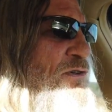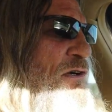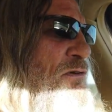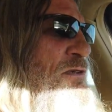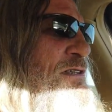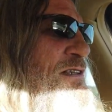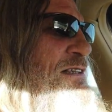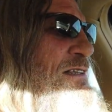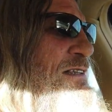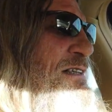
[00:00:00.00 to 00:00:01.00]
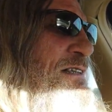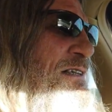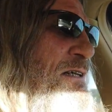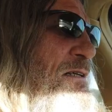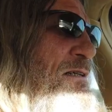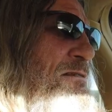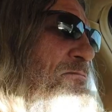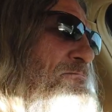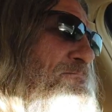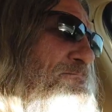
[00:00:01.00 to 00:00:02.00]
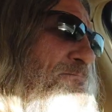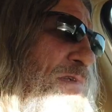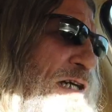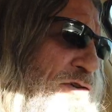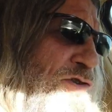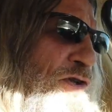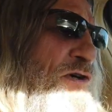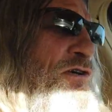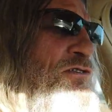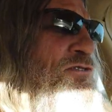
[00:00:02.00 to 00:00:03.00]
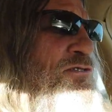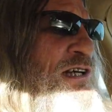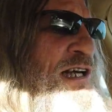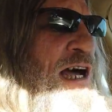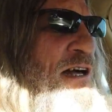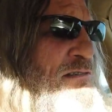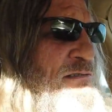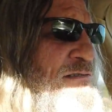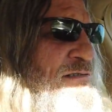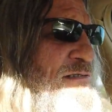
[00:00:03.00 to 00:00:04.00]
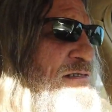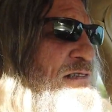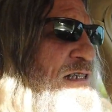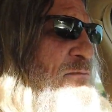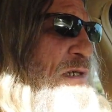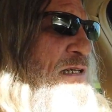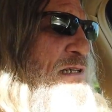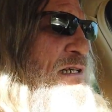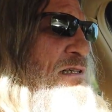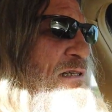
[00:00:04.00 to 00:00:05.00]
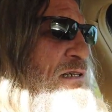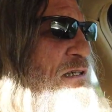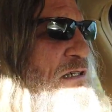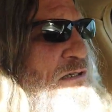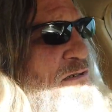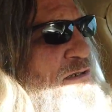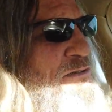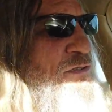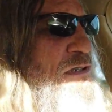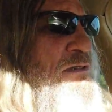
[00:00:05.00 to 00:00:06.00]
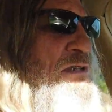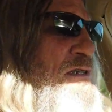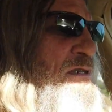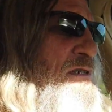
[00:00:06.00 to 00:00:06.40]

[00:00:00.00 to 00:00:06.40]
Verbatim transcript: also uh, insures the cattle. I mean, you know, if a,